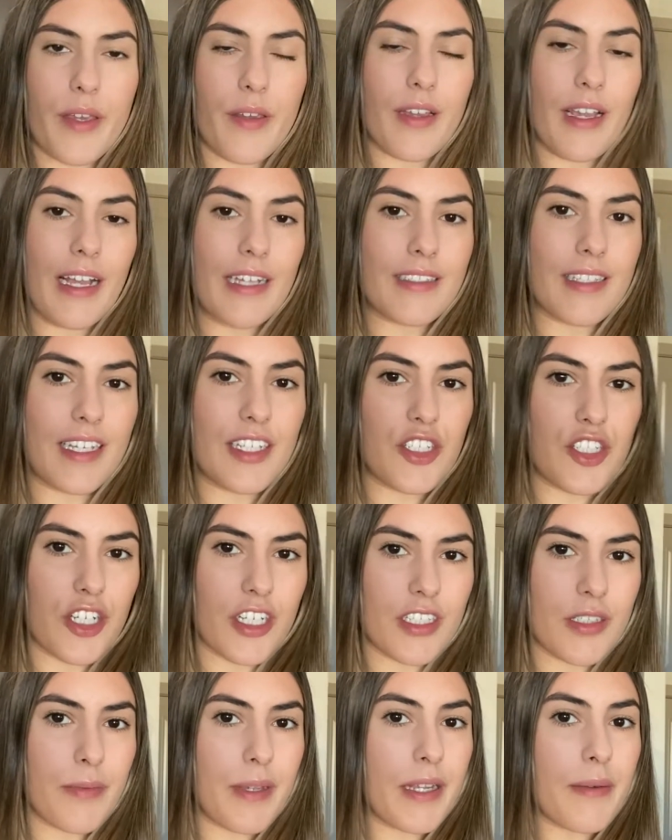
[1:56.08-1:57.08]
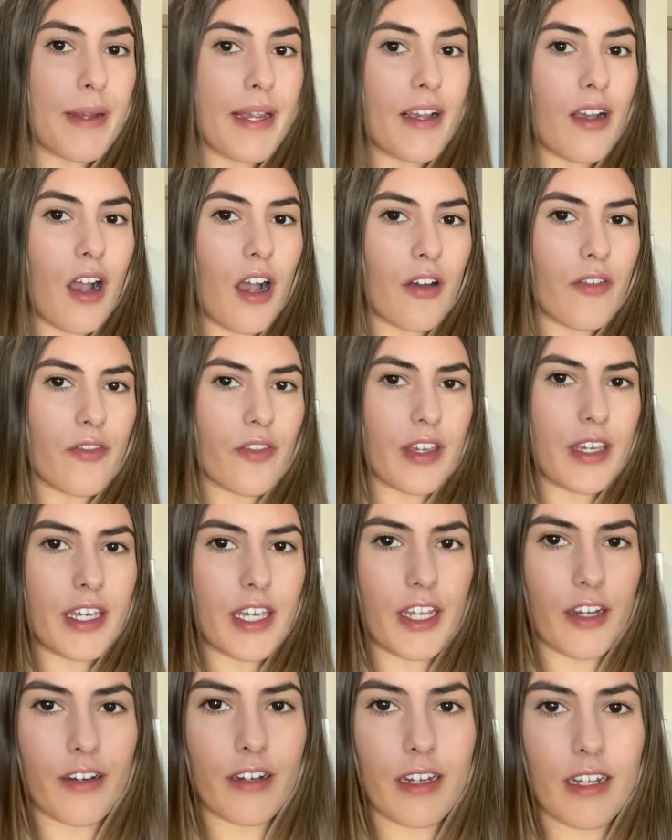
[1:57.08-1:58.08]
you guys, I just made my coffee.
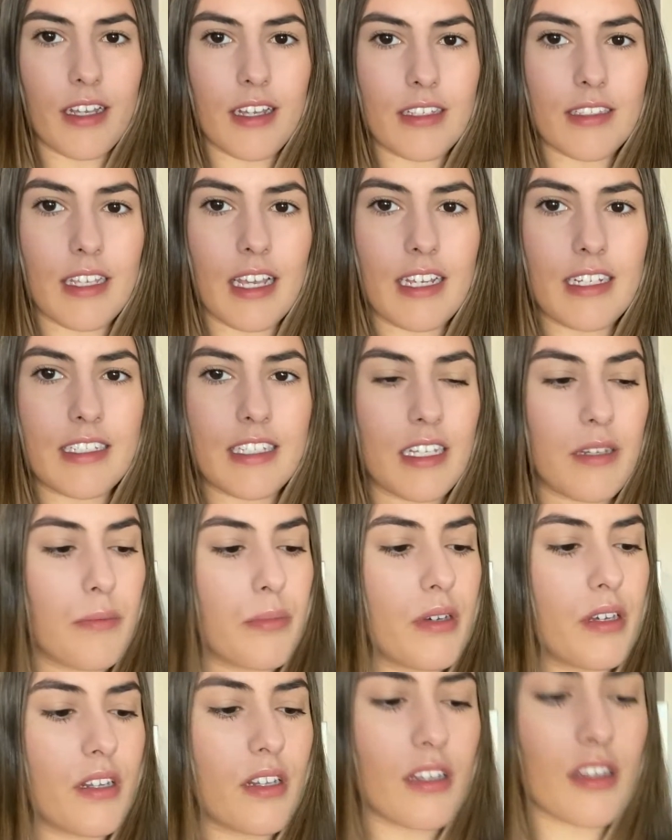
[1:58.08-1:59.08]
Here it is. I did put a